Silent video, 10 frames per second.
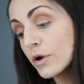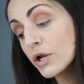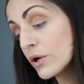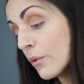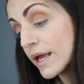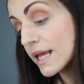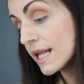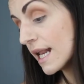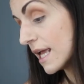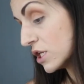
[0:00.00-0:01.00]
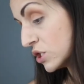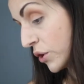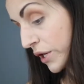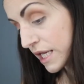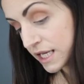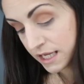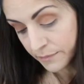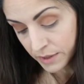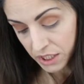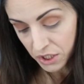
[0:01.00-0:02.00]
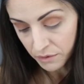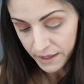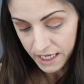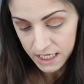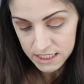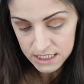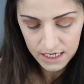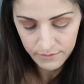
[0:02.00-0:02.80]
Then we're gonna go in and darken it up a little bit.